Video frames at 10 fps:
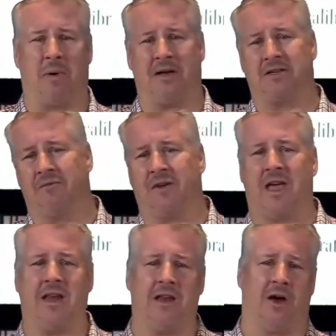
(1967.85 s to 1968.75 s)

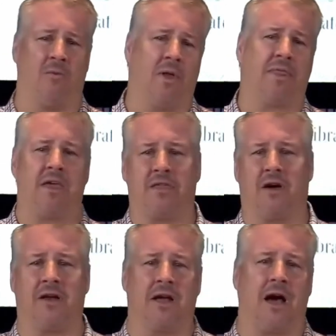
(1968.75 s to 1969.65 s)
pontificating on what they
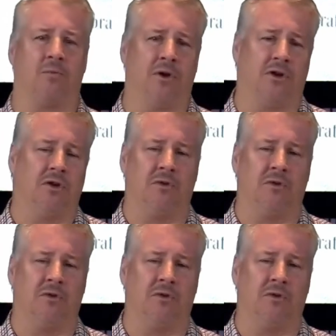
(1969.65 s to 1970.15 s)
thought God would